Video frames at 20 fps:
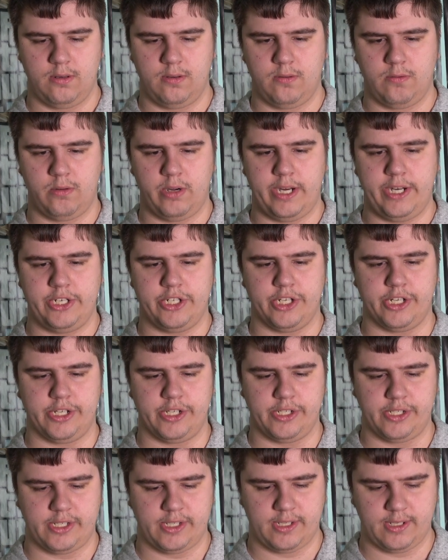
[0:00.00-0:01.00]

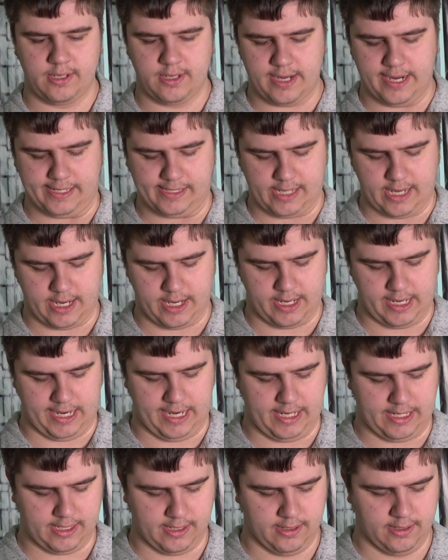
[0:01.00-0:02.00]
regions. That's kind of
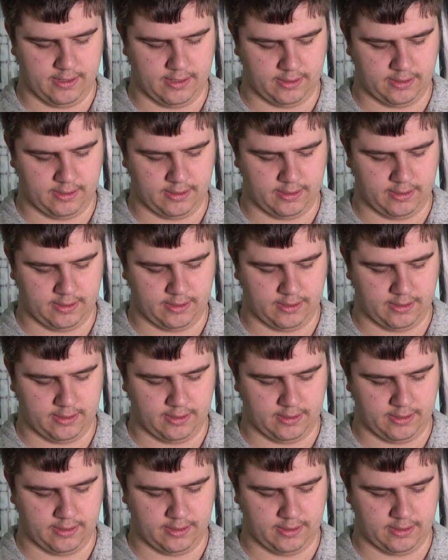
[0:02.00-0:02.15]
neat.